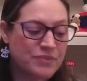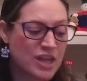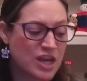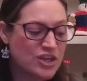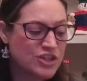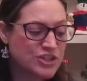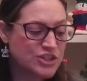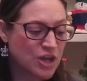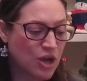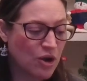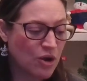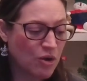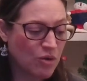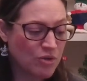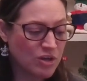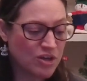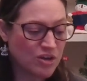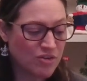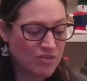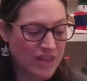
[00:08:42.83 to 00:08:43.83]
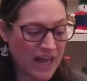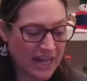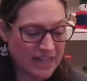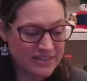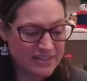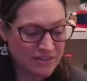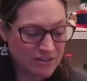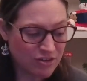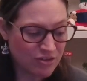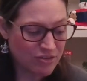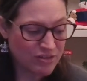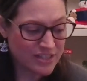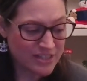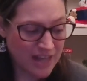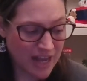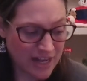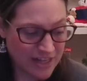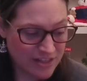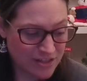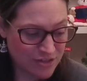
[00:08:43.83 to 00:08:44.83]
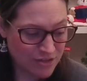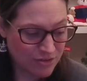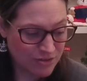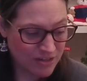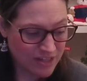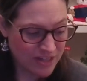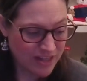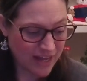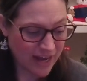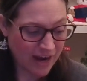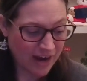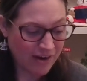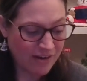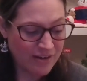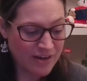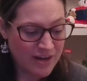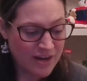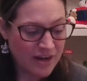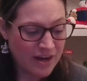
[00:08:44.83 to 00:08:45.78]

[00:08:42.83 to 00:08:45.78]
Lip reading: So, that's a little side story there.